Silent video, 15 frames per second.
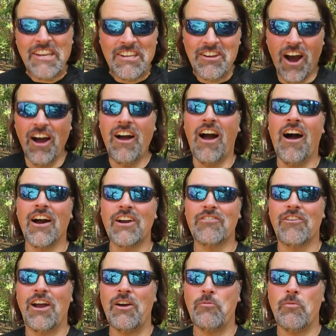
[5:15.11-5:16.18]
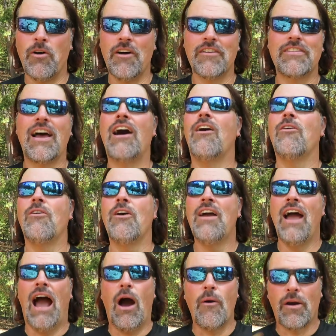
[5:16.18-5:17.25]
young hunter I was, how
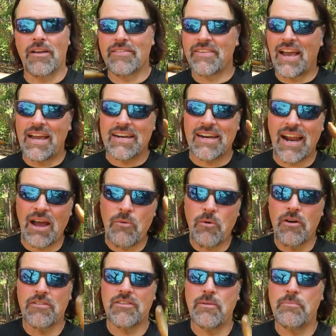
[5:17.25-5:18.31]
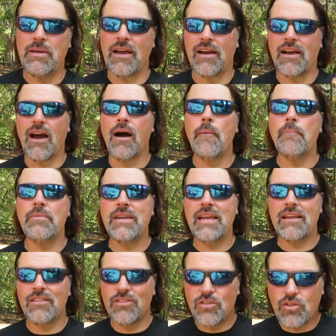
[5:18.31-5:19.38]
excited I was to be
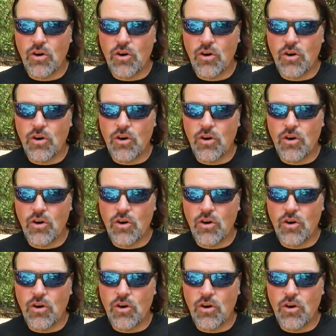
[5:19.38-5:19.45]
accompanying